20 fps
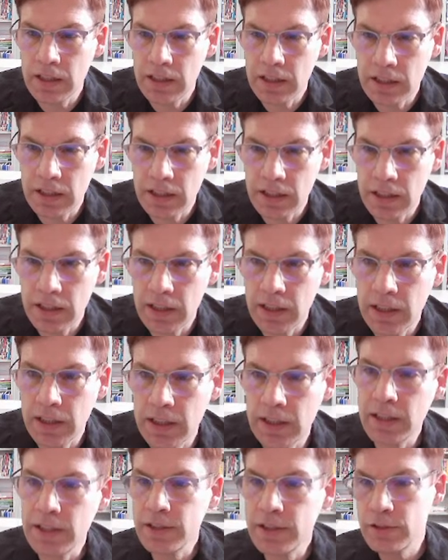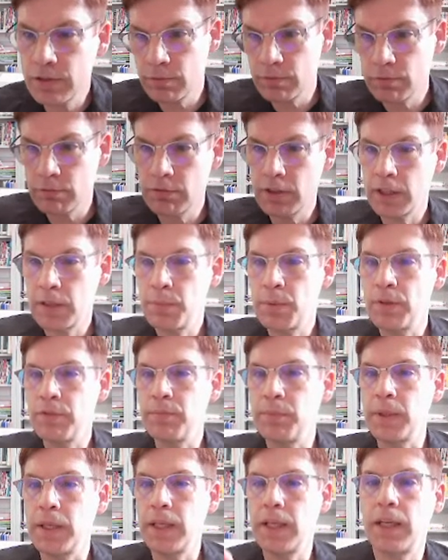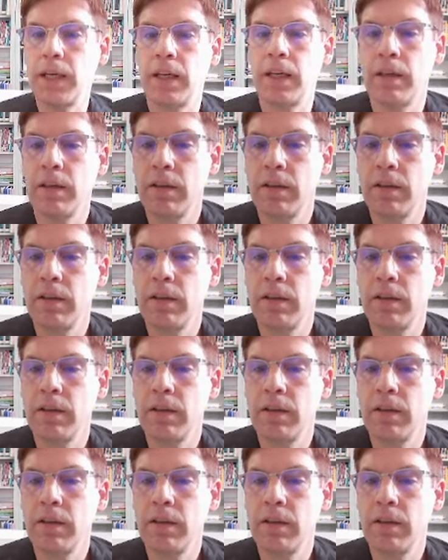and it's right above me here.